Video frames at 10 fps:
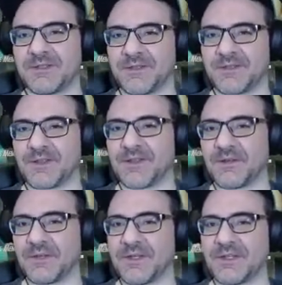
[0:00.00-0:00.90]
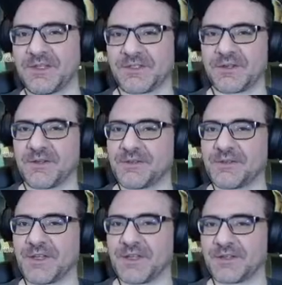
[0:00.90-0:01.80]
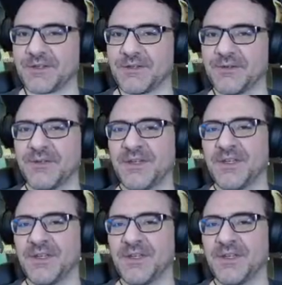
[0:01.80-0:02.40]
just a little bit of Ninja Turtles and Doctor Who.